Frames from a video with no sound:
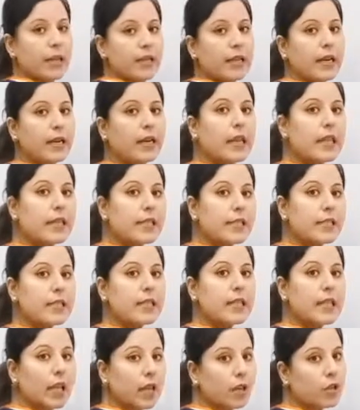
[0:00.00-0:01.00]
that it is
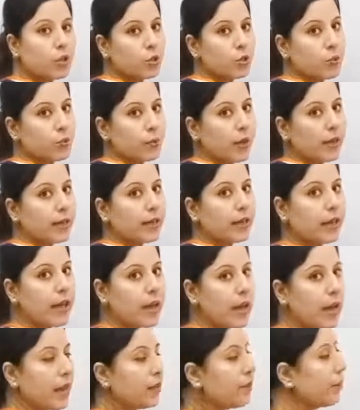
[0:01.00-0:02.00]
near to me, then
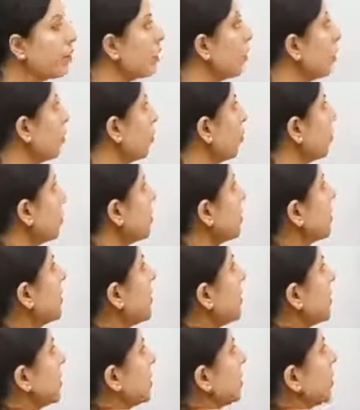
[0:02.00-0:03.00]
I will use
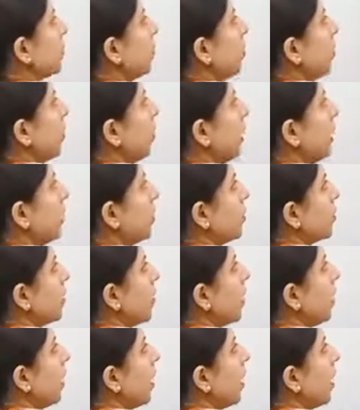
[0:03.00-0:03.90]
this for it